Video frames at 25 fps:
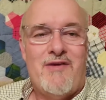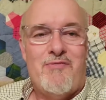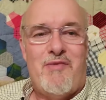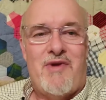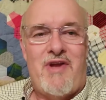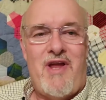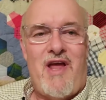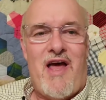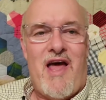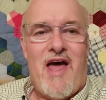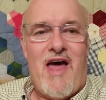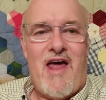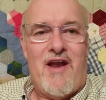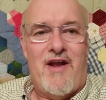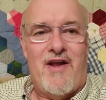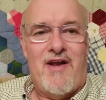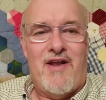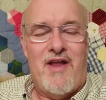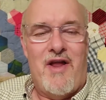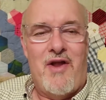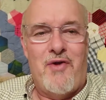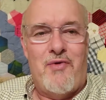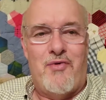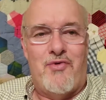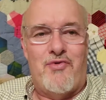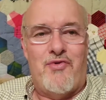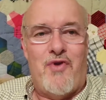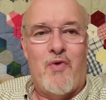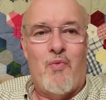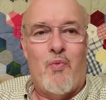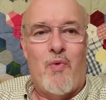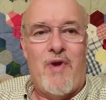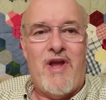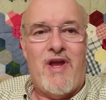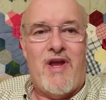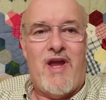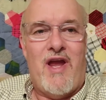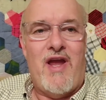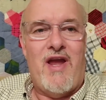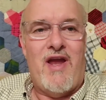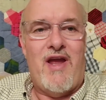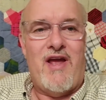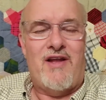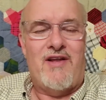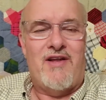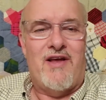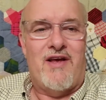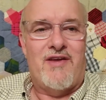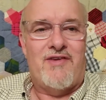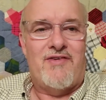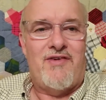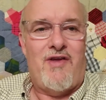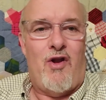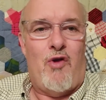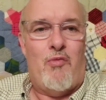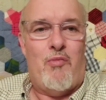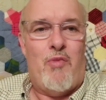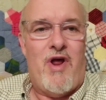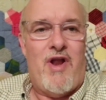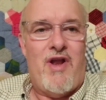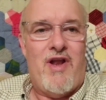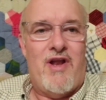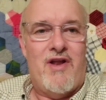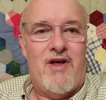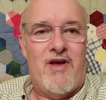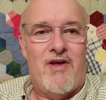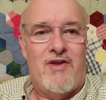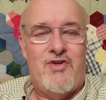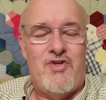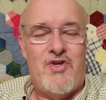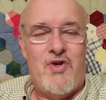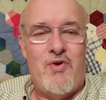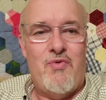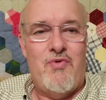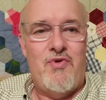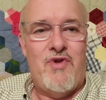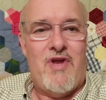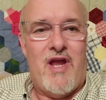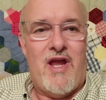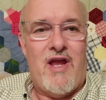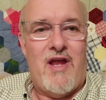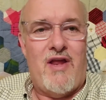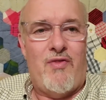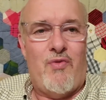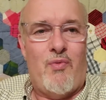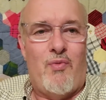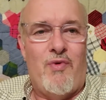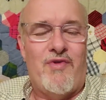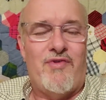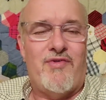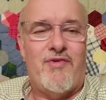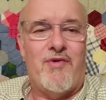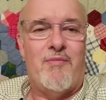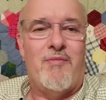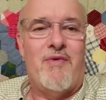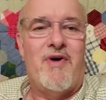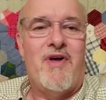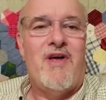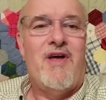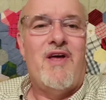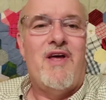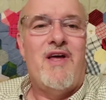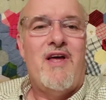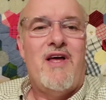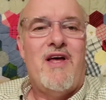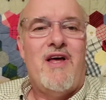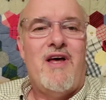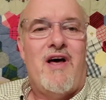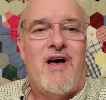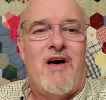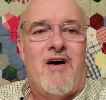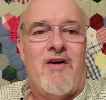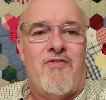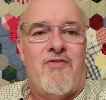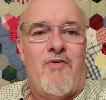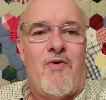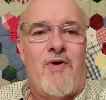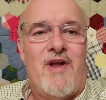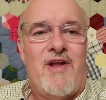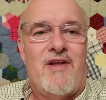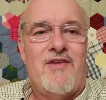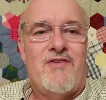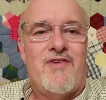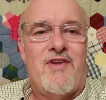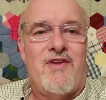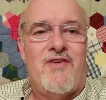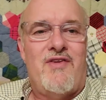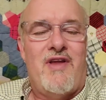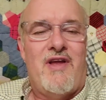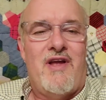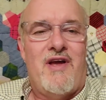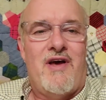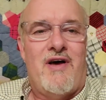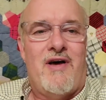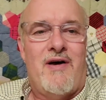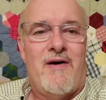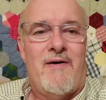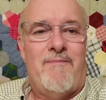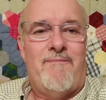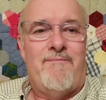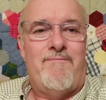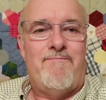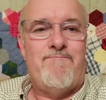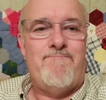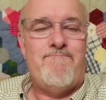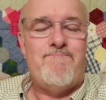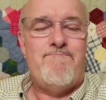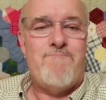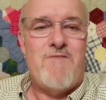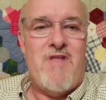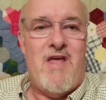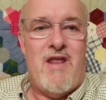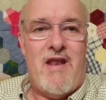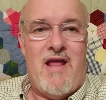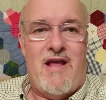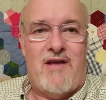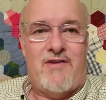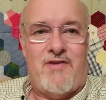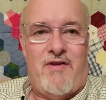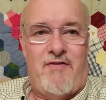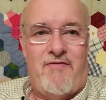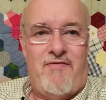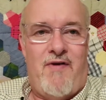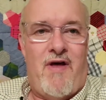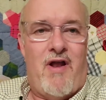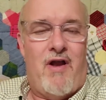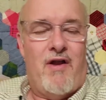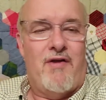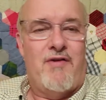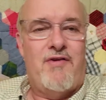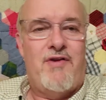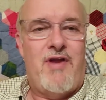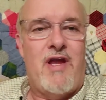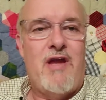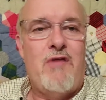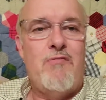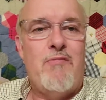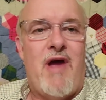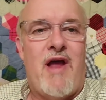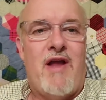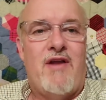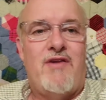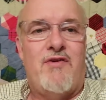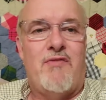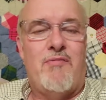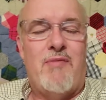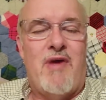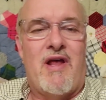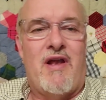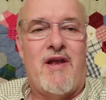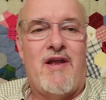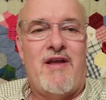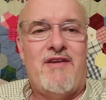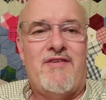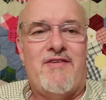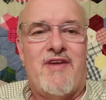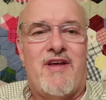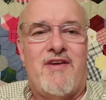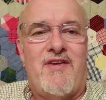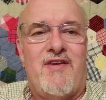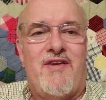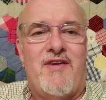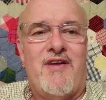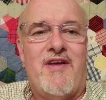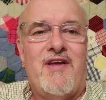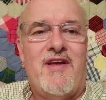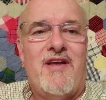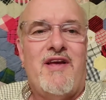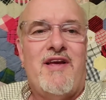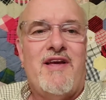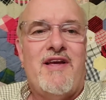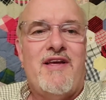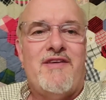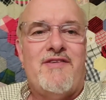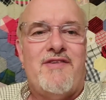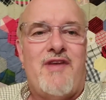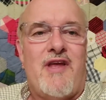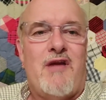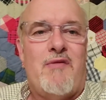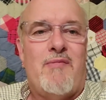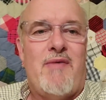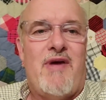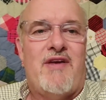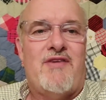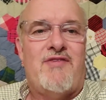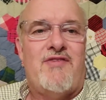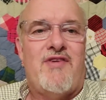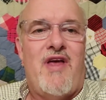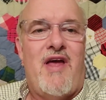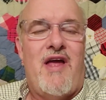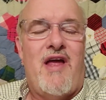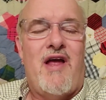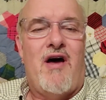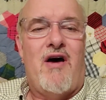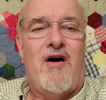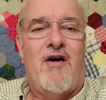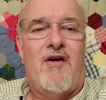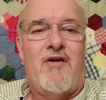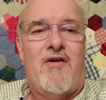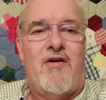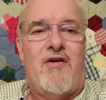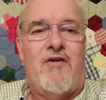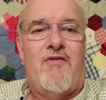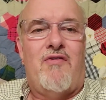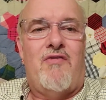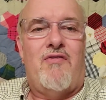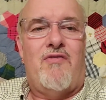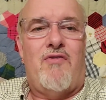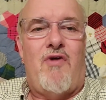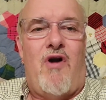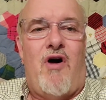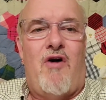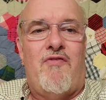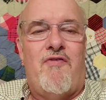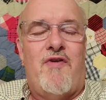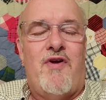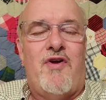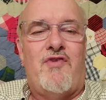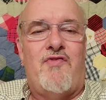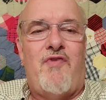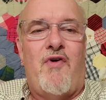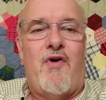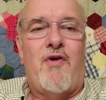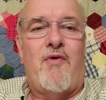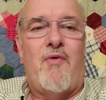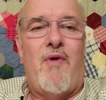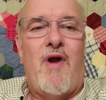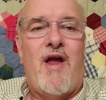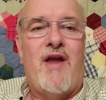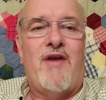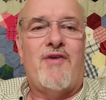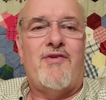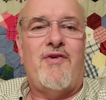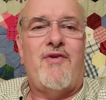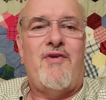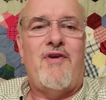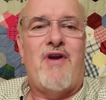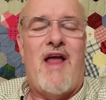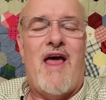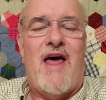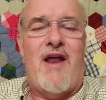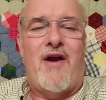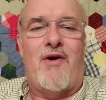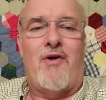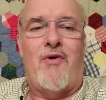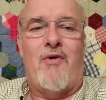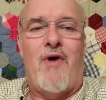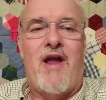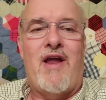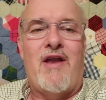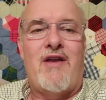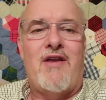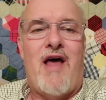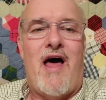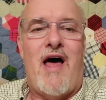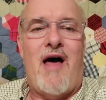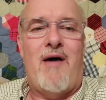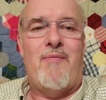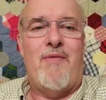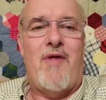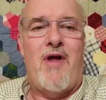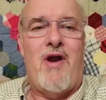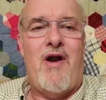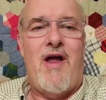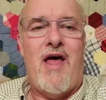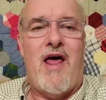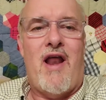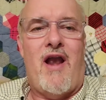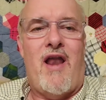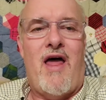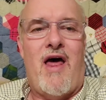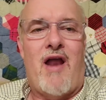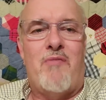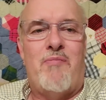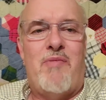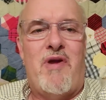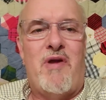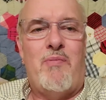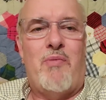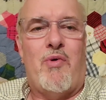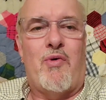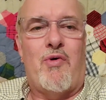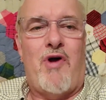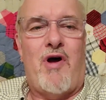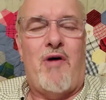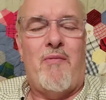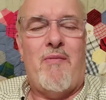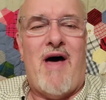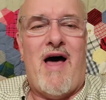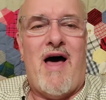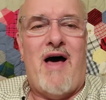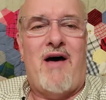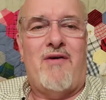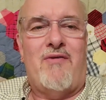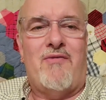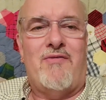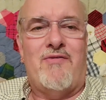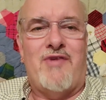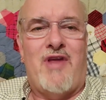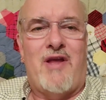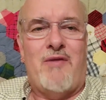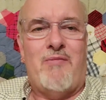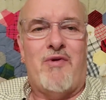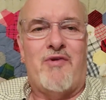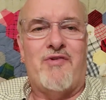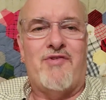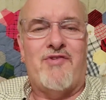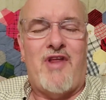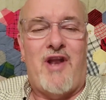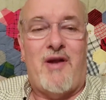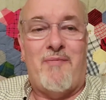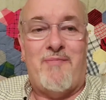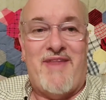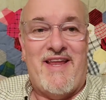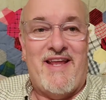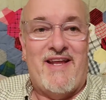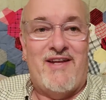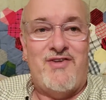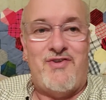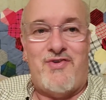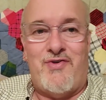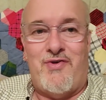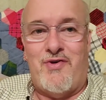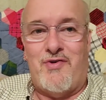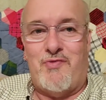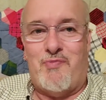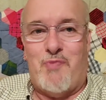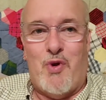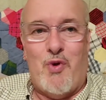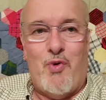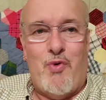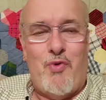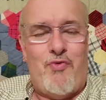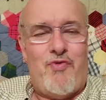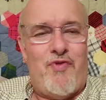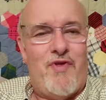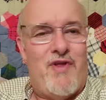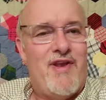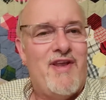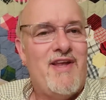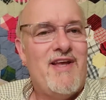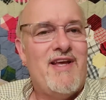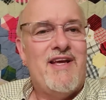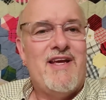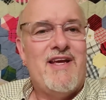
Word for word: But yeah, I had an interesting weekend. I celebrated uh, Juneteenth with some uh, friends at the, um, and actually fellow teammates at Bentley's at the CMSA uh, crawfish fundraiser and had a great time there. Had a lot of people come out, was able to set up the insurance booth and,